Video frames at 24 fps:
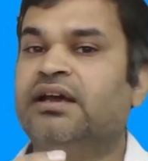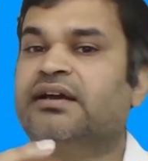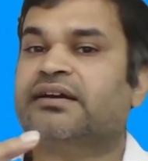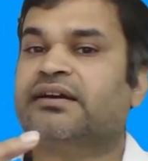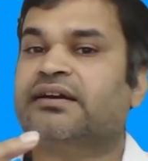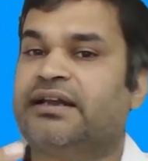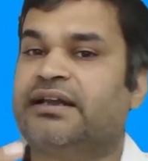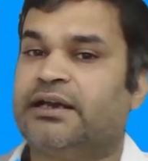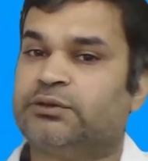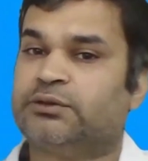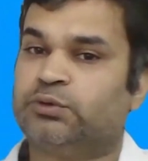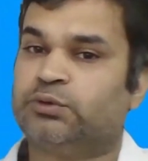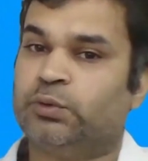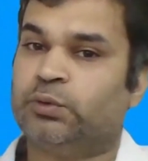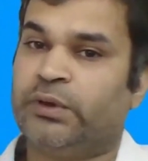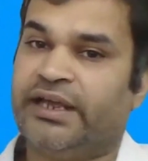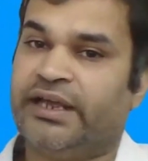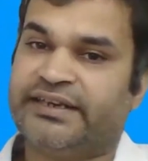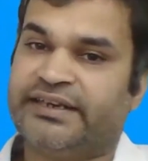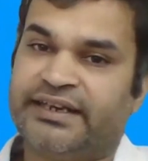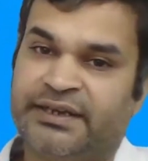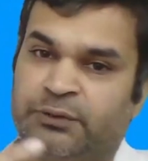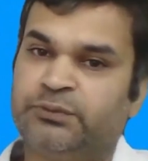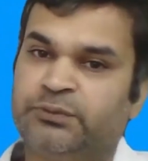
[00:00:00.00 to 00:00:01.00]
connect to
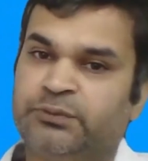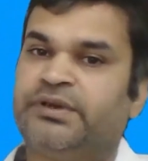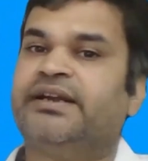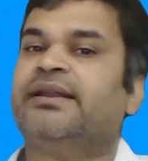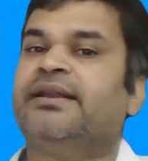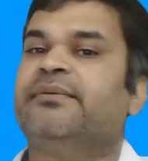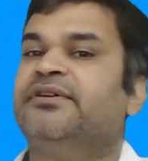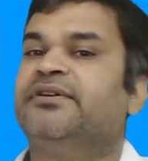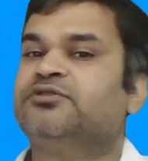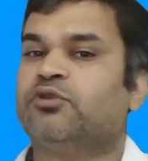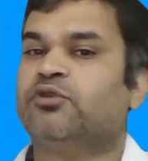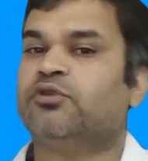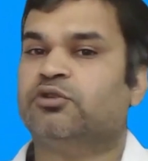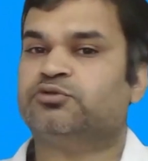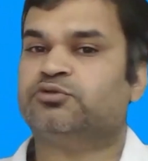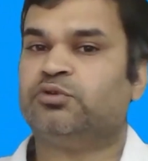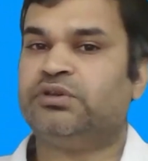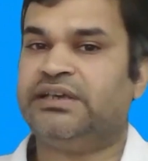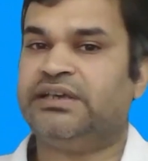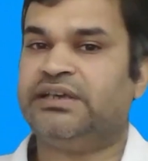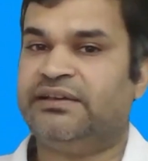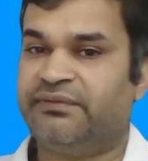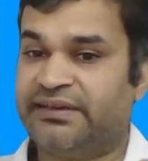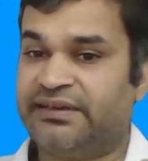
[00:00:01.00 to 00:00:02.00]
any new database also,
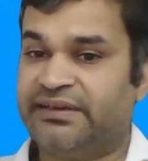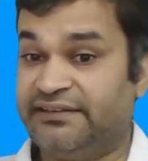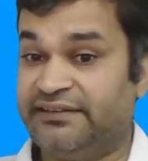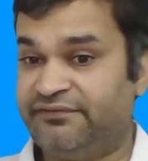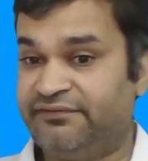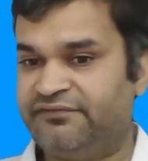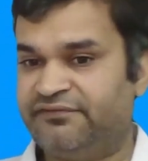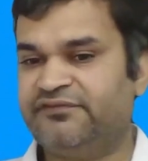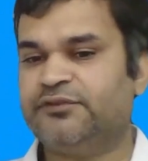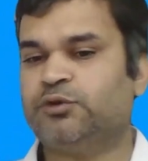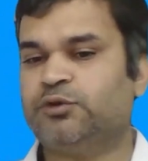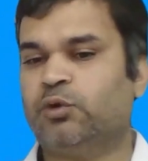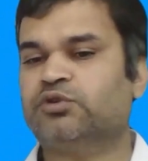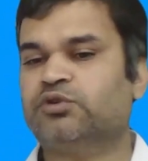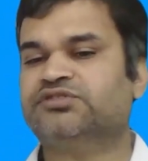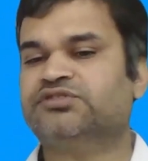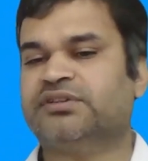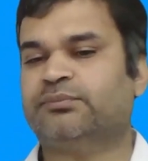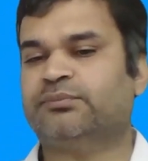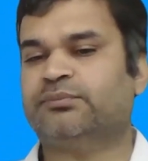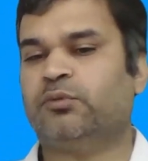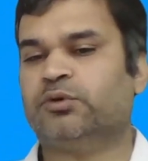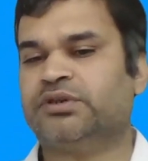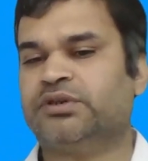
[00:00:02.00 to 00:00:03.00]
even if we don't
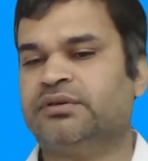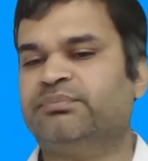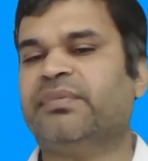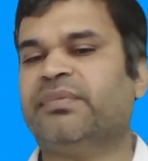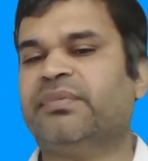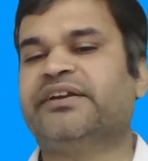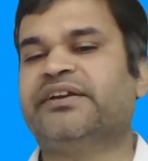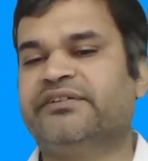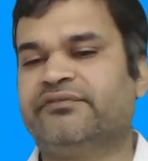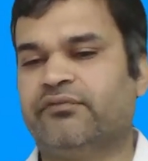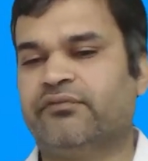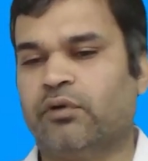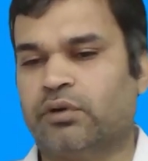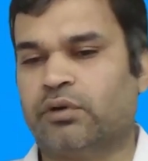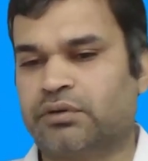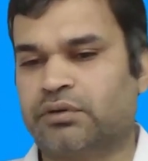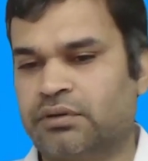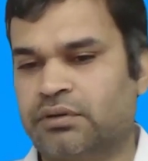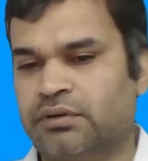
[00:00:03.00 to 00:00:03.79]
support it by default.